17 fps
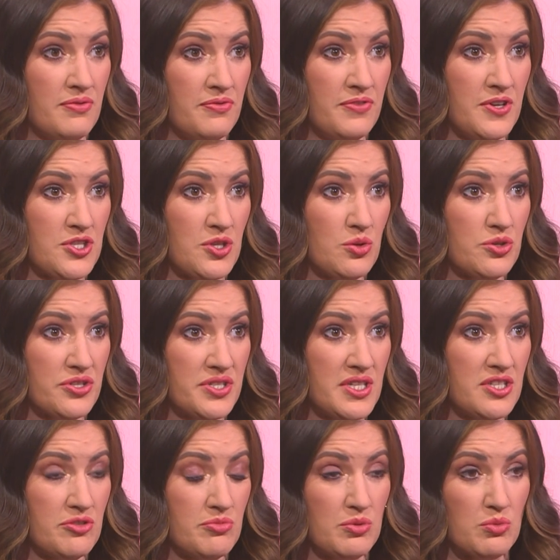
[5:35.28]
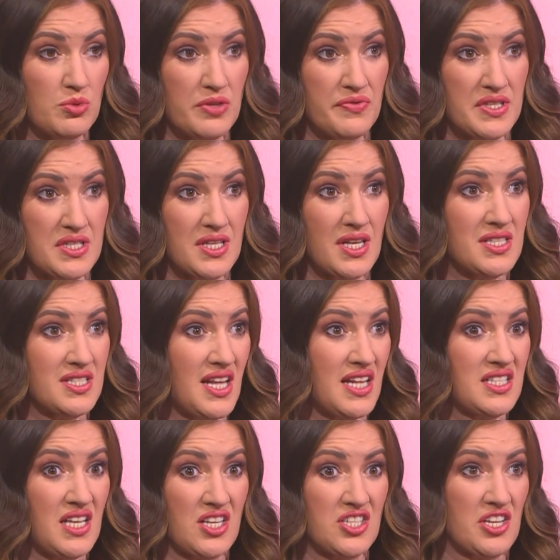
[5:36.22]
fish odor syndrome in one of his skits.
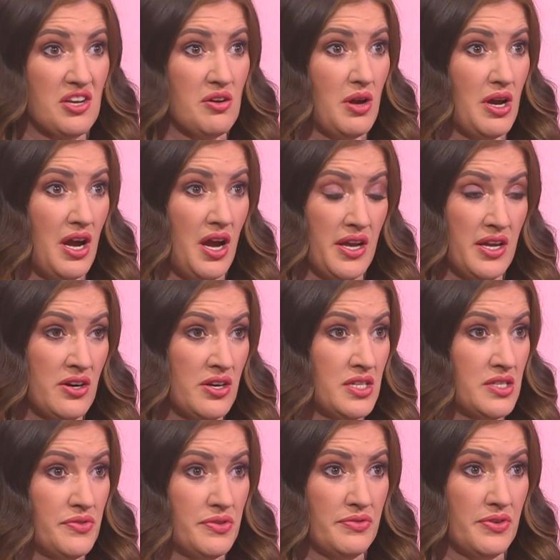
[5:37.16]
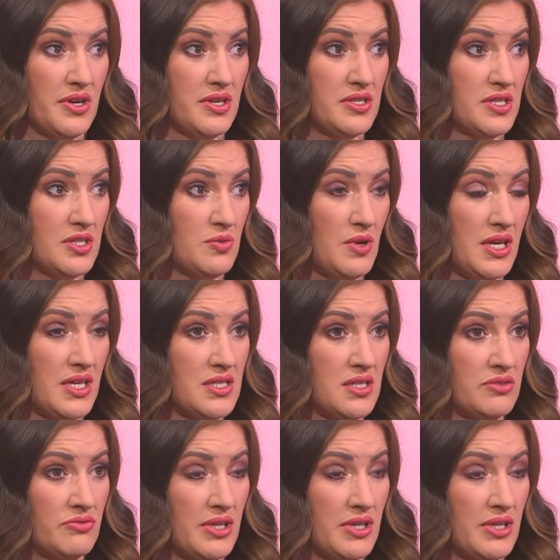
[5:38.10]
That's actually how I heard of it first as well. I didn't